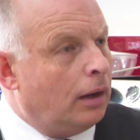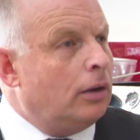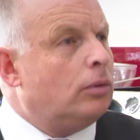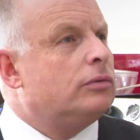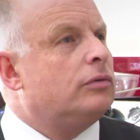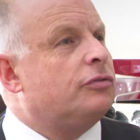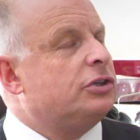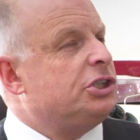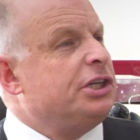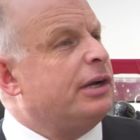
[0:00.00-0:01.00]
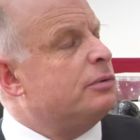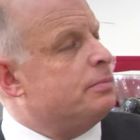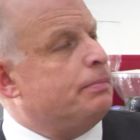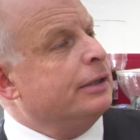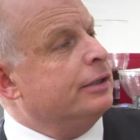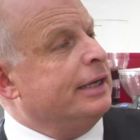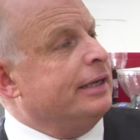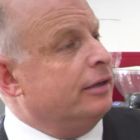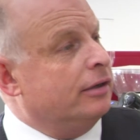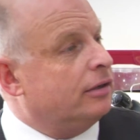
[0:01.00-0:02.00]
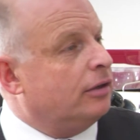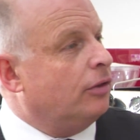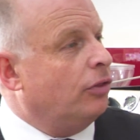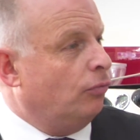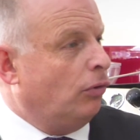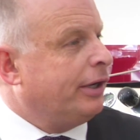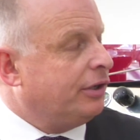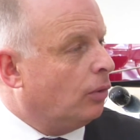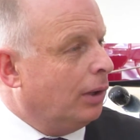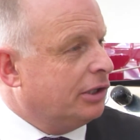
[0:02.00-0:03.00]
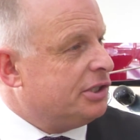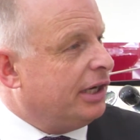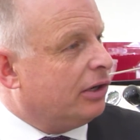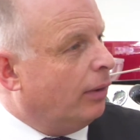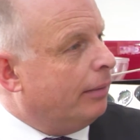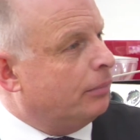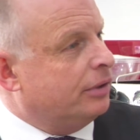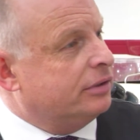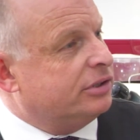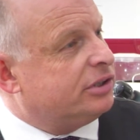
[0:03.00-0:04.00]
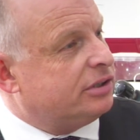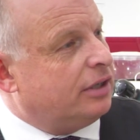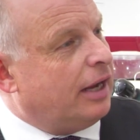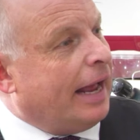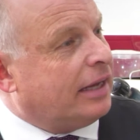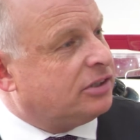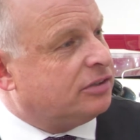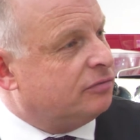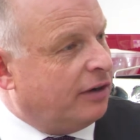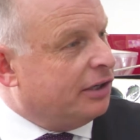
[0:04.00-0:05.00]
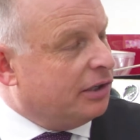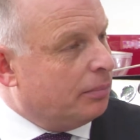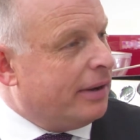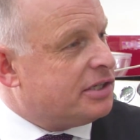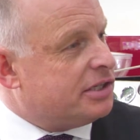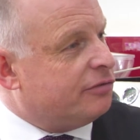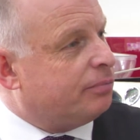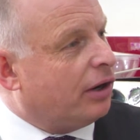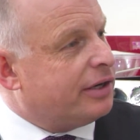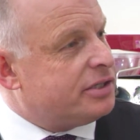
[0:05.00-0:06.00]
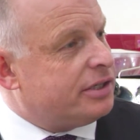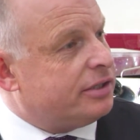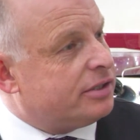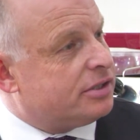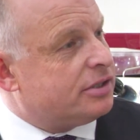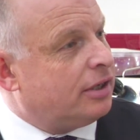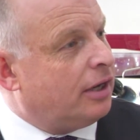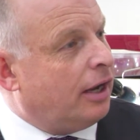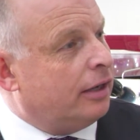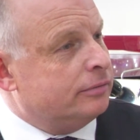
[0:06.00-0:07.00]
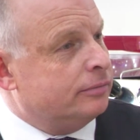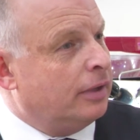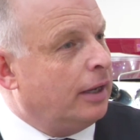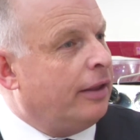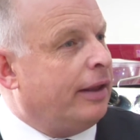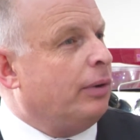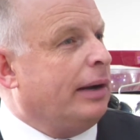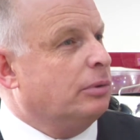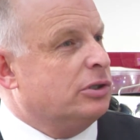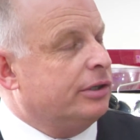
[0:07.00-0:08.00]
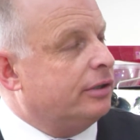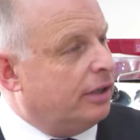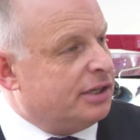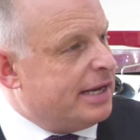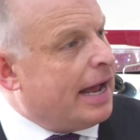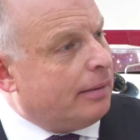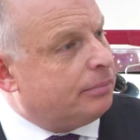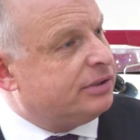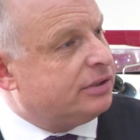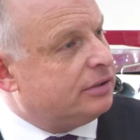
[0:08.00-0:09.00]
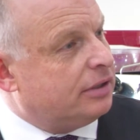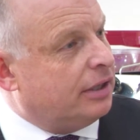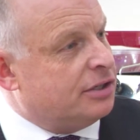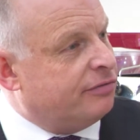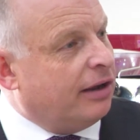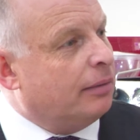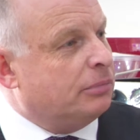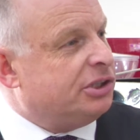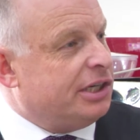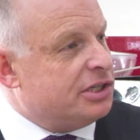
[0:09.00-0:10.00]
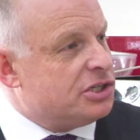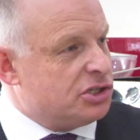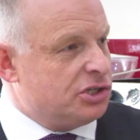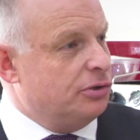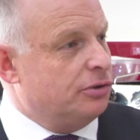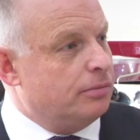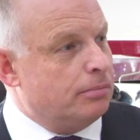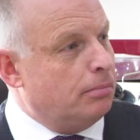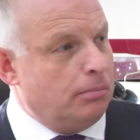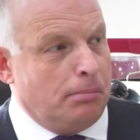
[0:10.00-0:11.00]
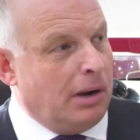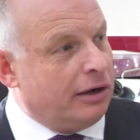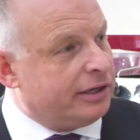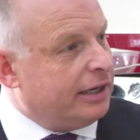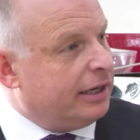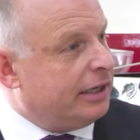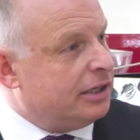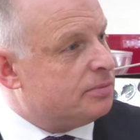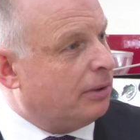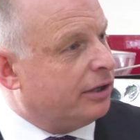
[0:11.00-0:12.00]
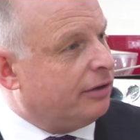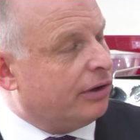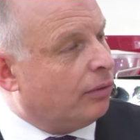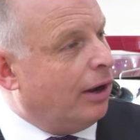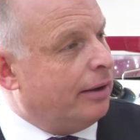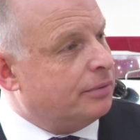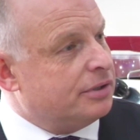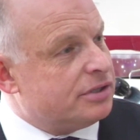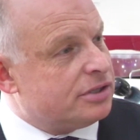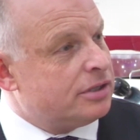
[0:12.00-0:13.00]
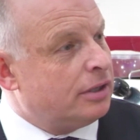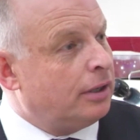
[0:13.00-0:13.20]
Well, Fracino was building the right quality equipment at very competitive prices. They were able to adapt and develop machines to suit market needs, market requirements.